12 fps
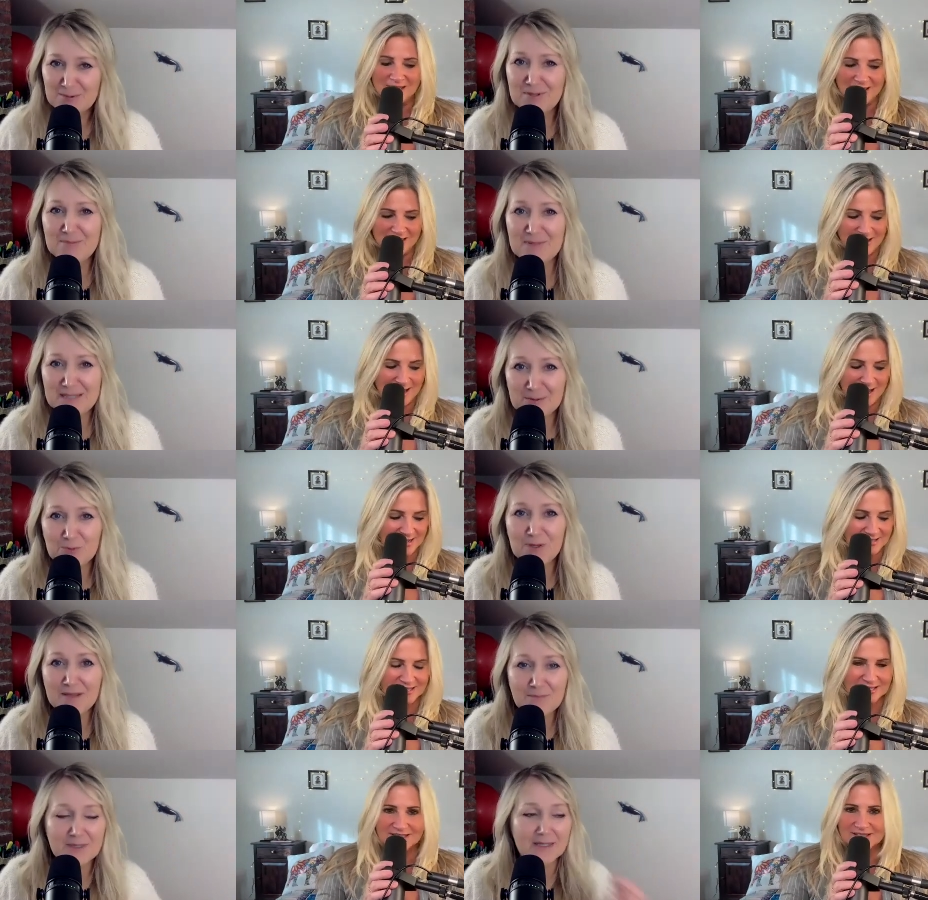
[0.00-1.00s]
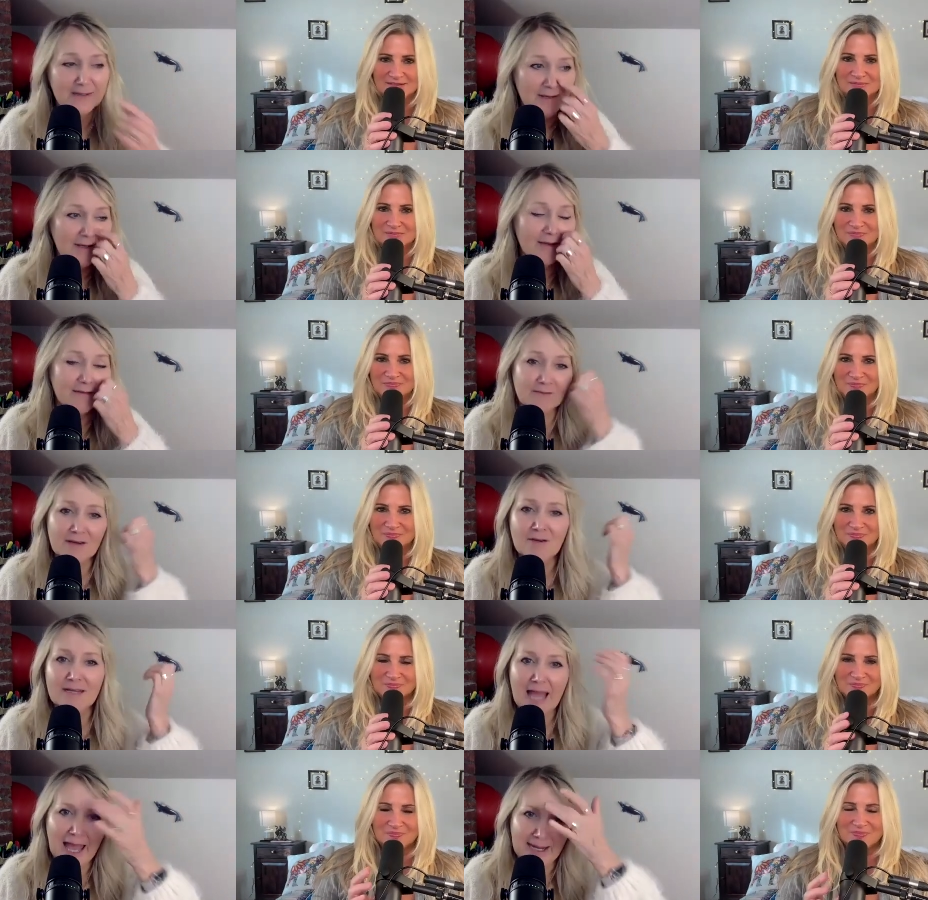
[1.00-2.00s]
Speaker 1: we've yes, we've been
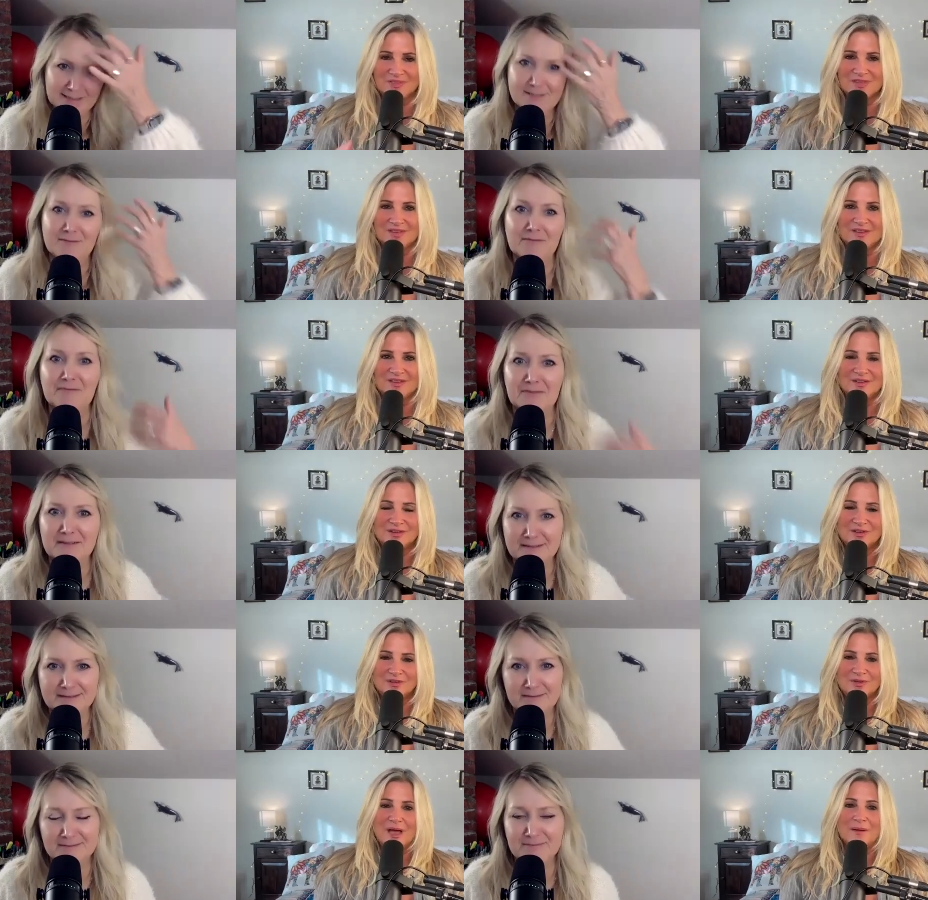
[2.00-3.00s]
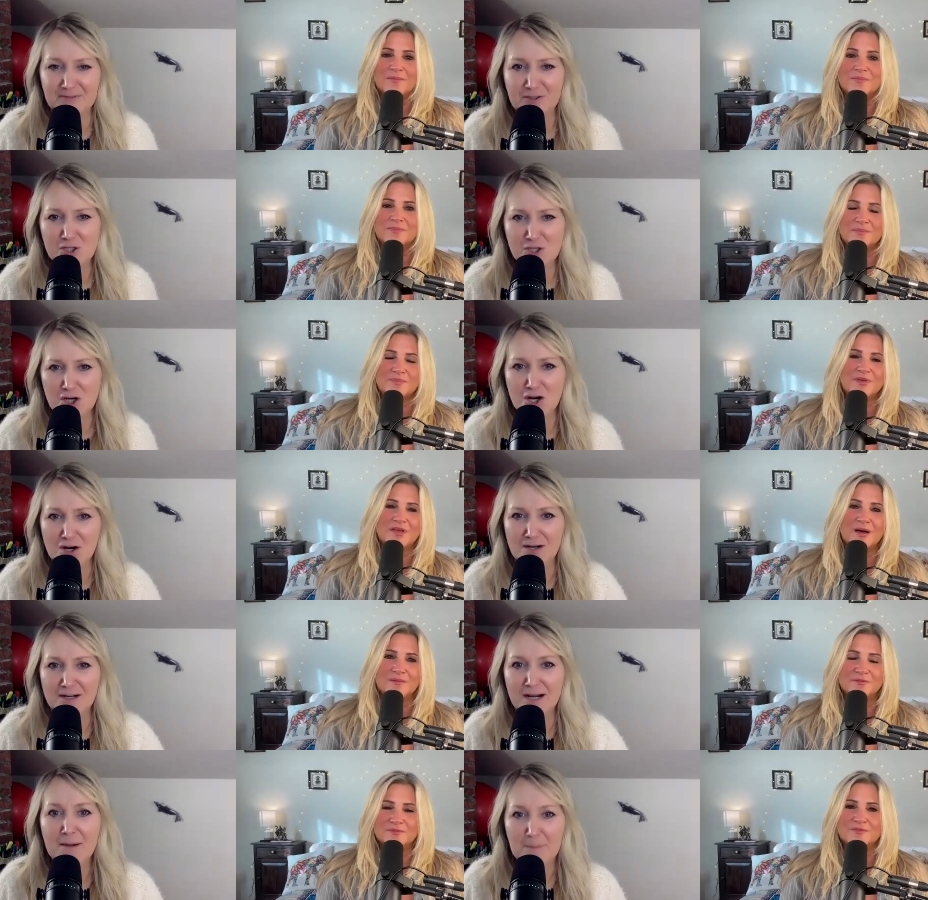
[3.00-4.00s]
very active.
Speaker 2: Yep. Sure.
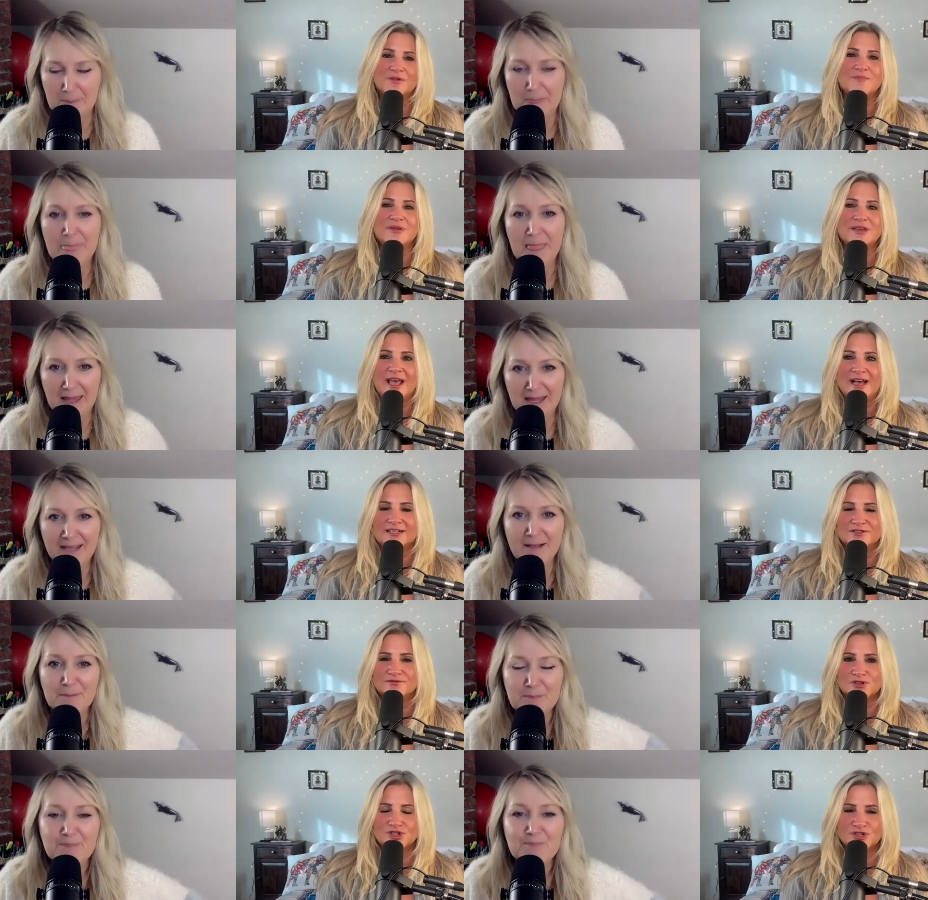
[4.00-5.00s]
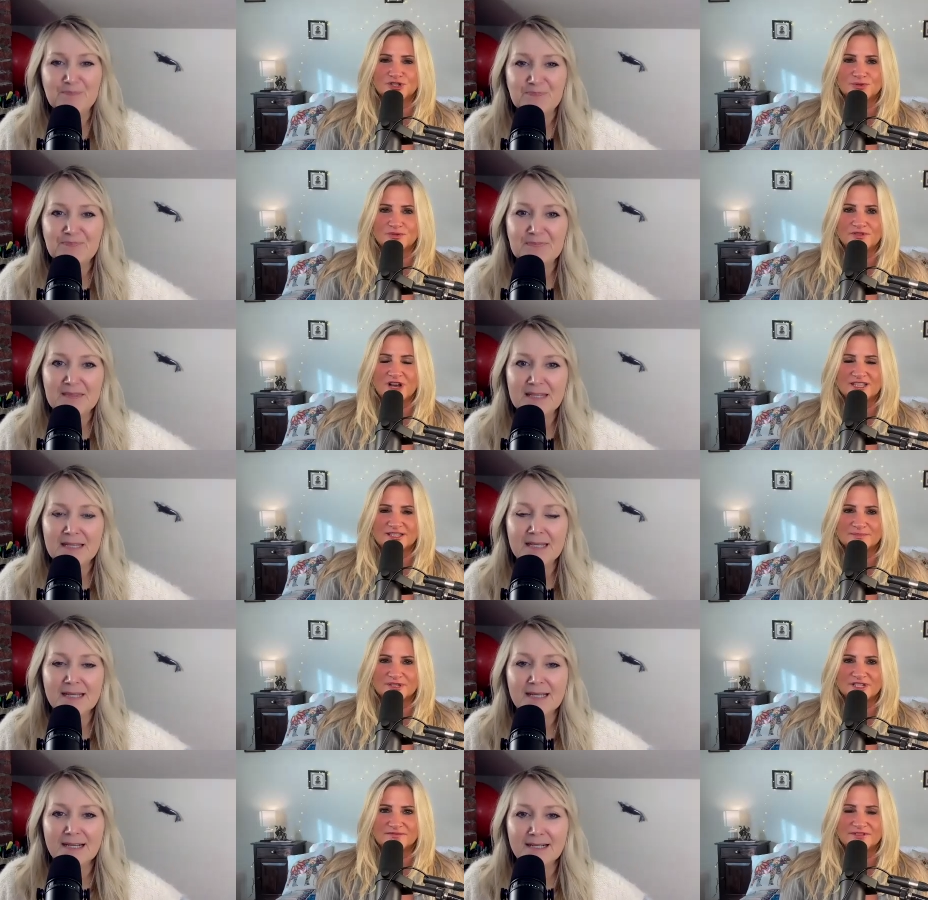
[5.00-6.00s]
Yep we've been active for sure. So we've got some
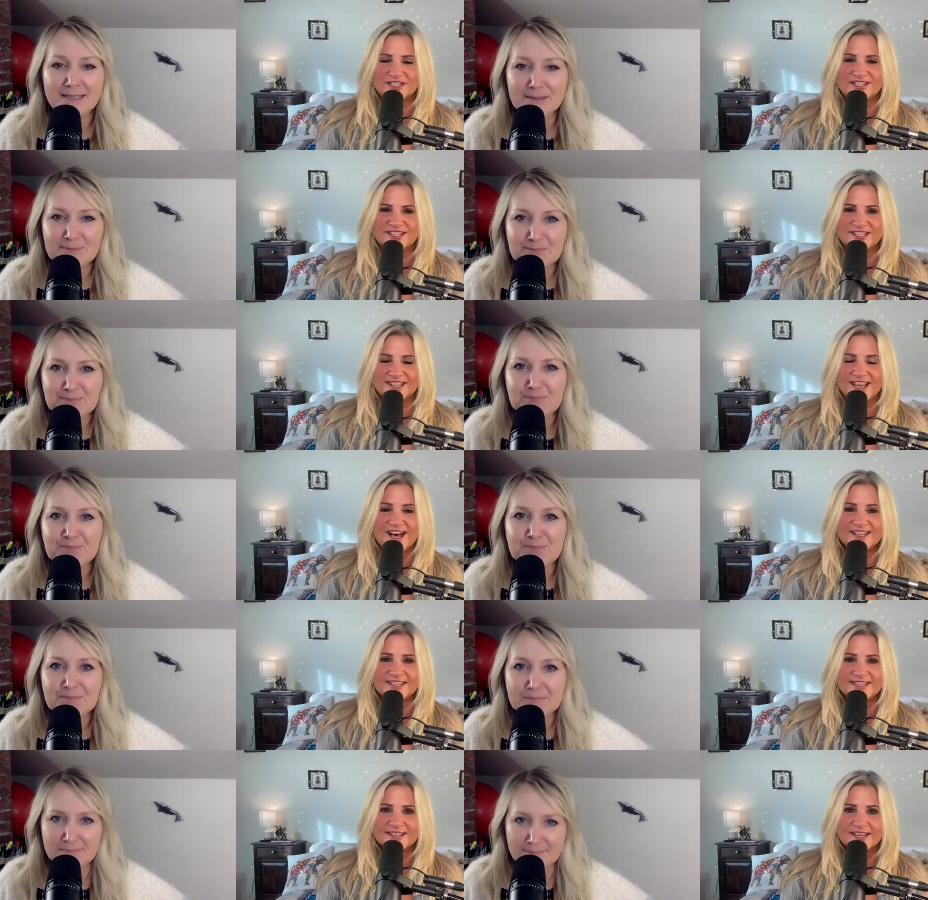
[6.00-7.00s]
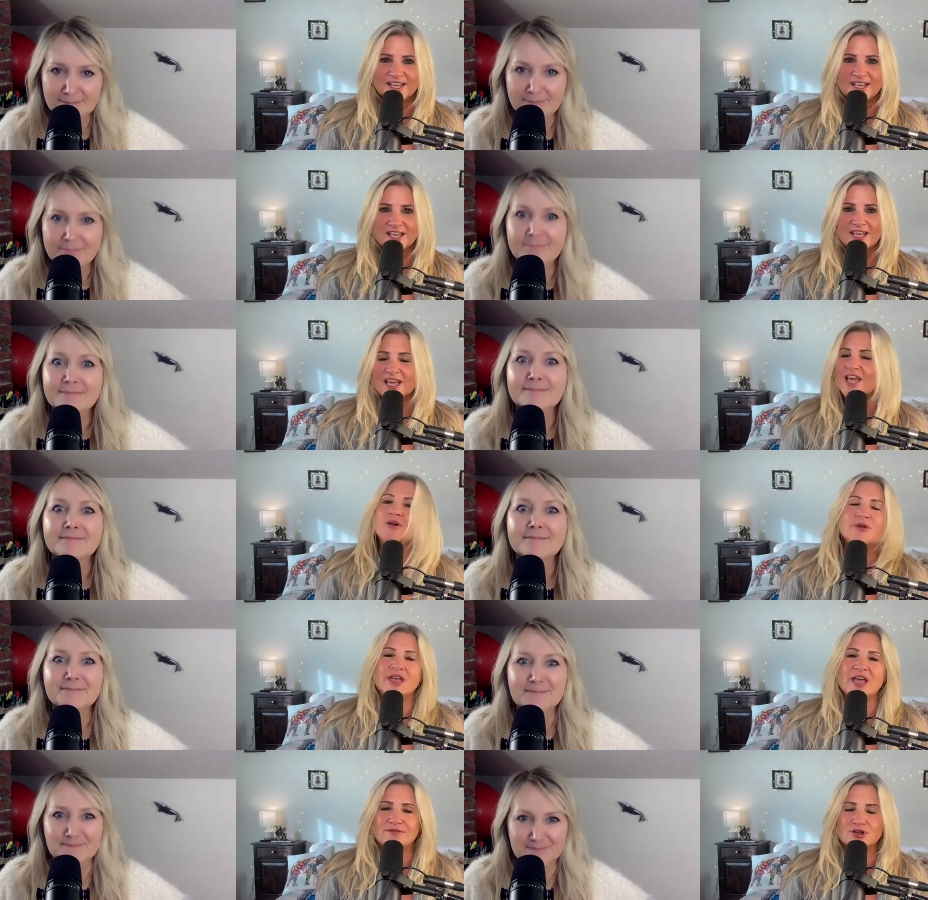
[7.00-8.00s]
stuff to discuss, and
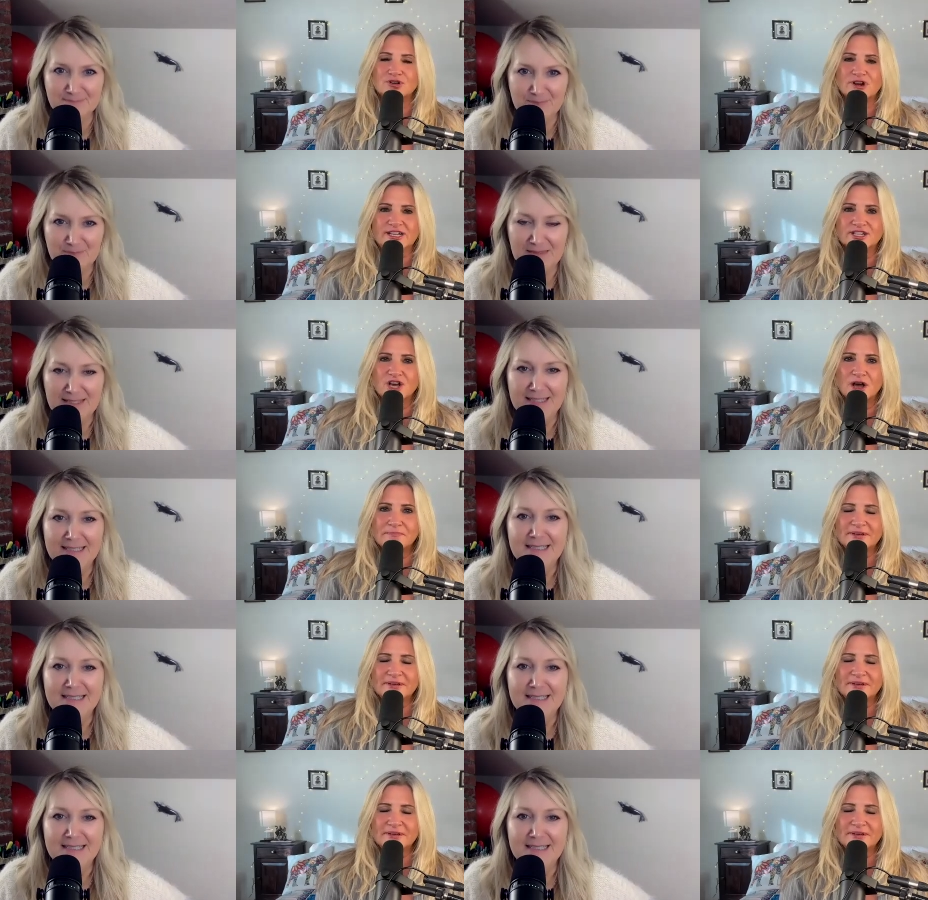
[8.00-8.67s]
we have a great topic